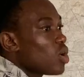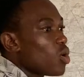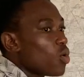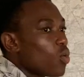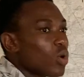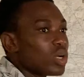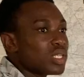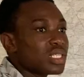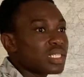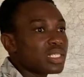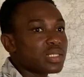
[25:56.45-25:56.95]

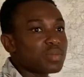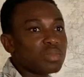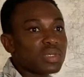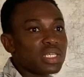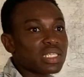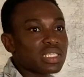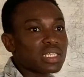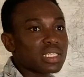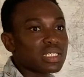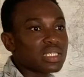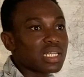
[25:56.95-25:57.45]
what it
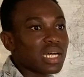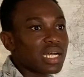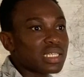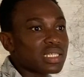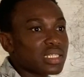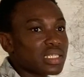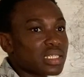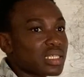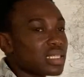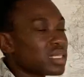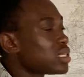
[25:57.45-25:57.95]
means is that
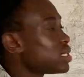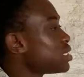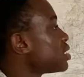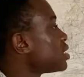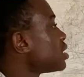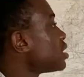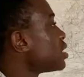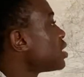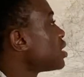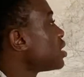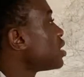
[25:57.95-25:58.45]

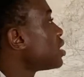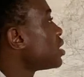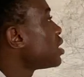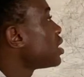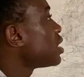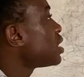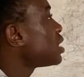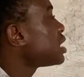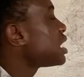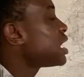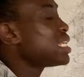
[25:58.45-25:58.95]

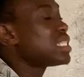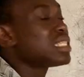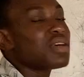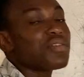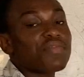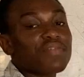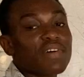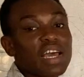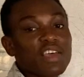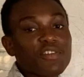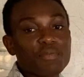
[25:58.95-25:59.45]
there is a
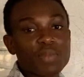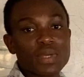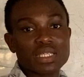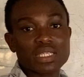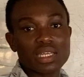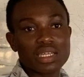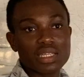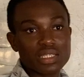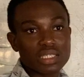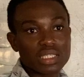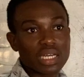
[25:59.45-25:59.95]

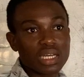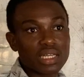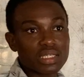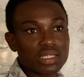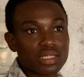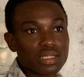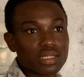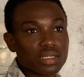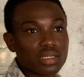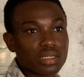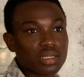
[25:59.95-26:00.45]
5%
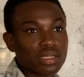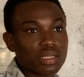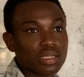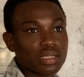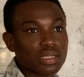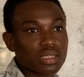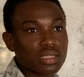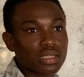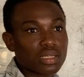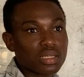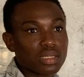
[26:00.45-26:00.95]
chance
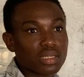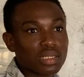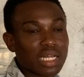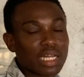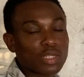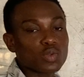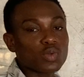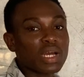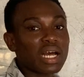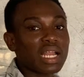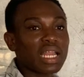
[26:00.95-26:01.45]

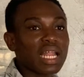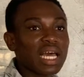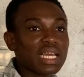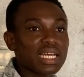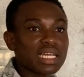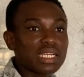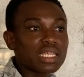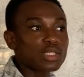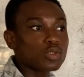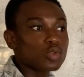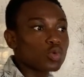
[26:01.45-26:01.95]
that you are
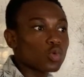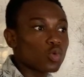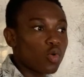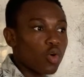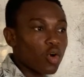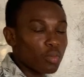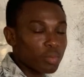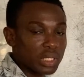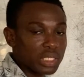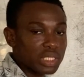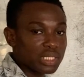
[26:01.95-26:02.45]
likely to
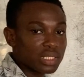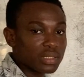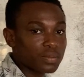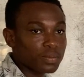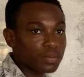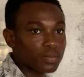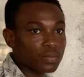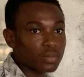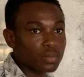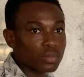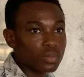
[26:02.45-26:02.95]
commit
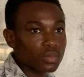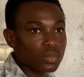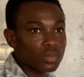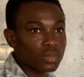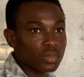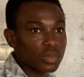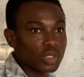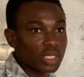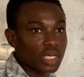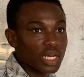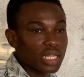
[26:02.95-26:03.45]

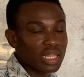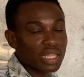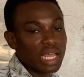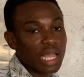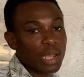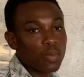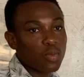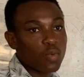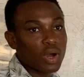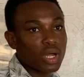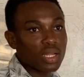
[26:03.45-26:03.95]
a
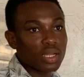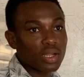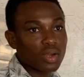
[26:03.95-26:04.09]
type 1